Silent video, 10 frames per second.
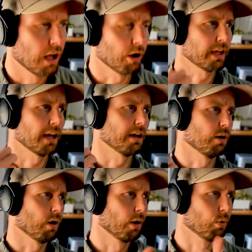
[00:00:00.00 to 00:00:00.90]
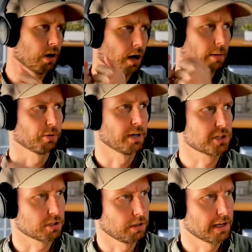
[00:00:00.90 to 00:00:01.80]
okay, I want to
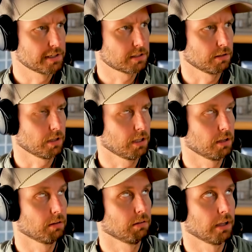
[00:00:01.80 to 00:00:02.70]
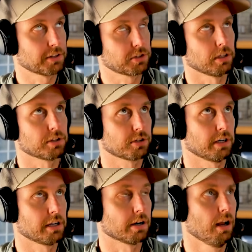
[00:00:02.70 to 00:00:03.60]
operationalize. Well, actually, I'll
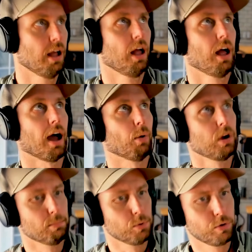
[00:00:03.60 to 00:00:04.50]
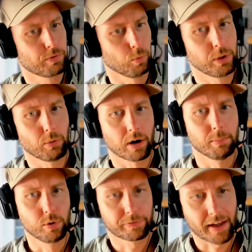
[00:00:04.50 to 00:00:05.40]
start here. We want to
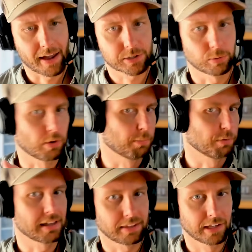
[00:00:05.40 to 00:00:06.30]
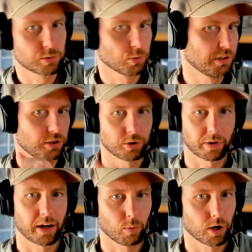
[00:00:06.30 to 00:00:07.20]
move fast. We want to break things. We want to do
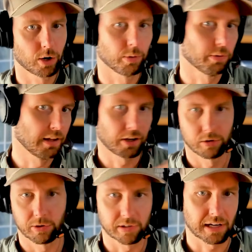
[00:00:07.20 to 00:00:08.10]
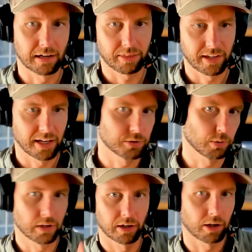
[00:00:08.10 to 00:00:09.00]
great work. We want to like go do exciting things.
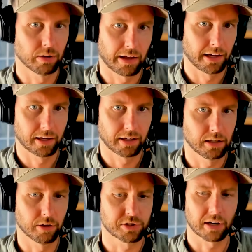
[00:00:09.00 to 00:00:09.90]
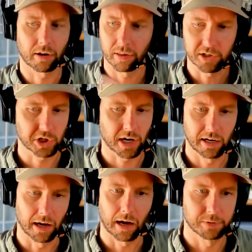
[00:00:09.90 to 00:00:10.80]
We want to go like, there's like all these
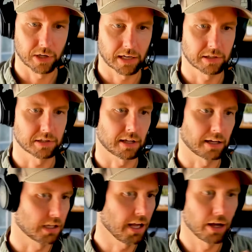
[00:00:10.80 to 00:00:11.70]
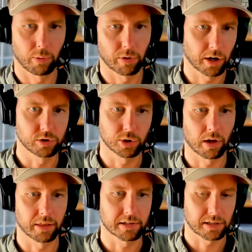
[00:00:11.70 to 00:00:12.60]
shiny objects. It's like, hey, we want to go do
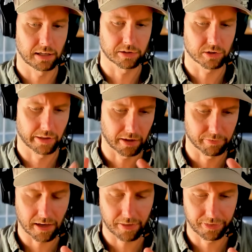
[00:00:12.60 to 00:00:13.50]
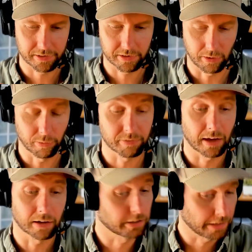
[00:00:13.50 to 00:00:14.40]
all these things. So like, I've got this, and we've
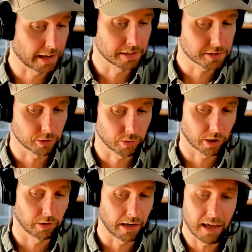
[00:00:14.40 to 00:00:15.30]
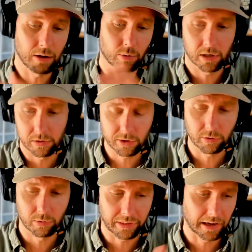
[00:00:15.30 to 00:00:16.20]
got clients who are going, hey, what are you
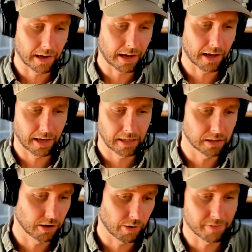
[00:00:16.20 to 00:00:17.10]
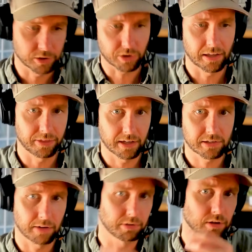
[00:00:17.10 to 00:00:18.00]
doing with AI? Have you tried
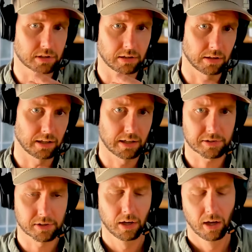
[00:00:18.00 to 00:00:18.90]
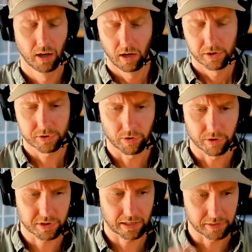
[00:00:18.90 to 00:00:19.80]
this? Have you looked into this? So
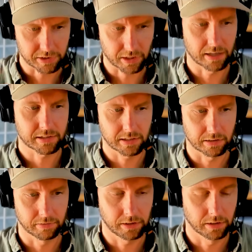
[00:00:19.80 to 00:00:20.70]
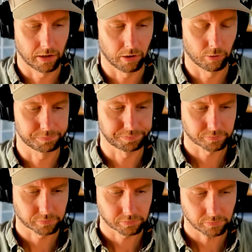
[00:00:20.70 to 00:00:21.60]
there's like this constant, and
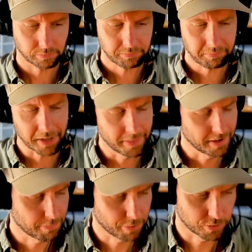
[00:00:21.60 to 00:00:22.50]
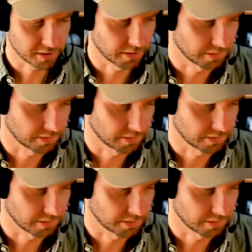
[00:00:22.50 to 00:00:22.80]
then I posted